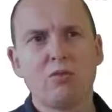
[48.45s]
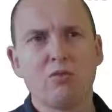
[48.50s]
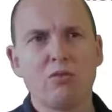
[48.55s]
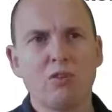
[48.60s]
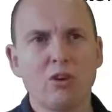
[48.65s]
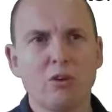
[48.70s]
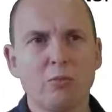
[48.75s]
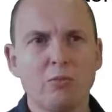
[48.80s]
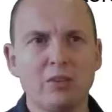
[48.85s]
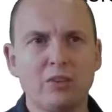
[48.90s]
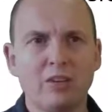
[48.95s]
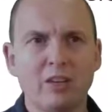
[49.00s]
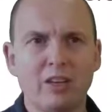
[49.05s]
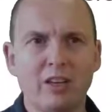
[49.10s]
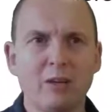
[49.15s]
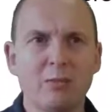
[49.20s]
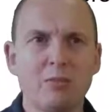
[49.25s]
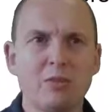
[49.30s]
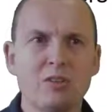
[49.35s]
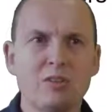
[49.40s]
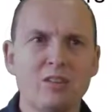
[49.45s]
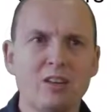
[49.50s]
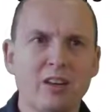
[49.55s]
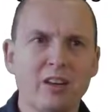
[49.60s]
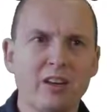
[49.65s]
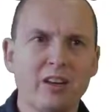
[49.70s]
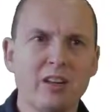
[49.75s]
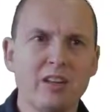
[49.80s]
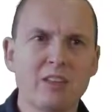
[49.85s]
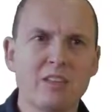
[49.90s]
using optical elements
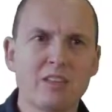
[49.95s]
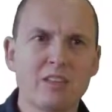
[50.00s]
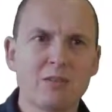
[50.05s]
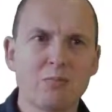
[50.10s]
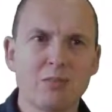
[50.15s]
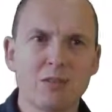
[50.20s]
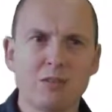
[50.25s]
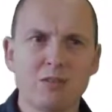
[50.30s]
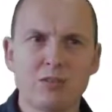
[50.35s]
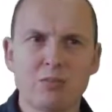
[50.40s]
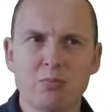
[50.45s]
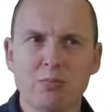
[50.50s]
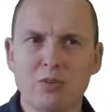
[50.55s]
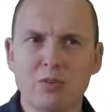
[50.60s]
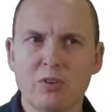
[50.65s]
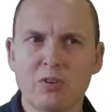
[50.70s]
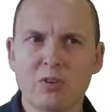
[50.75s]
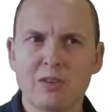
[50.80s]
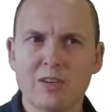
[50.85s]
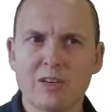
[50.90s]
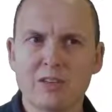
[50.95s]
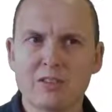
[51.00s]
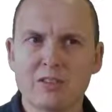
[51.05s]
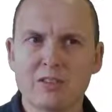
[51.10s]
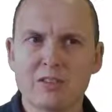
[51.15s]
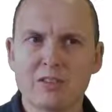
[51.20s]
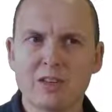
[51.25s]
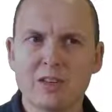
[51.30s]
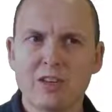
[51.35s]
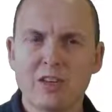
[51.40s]
like lenses, mirrors,
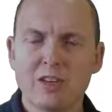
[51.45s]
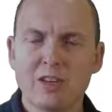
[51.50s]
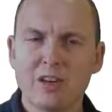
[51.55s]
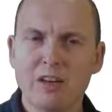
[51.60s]
polarizers.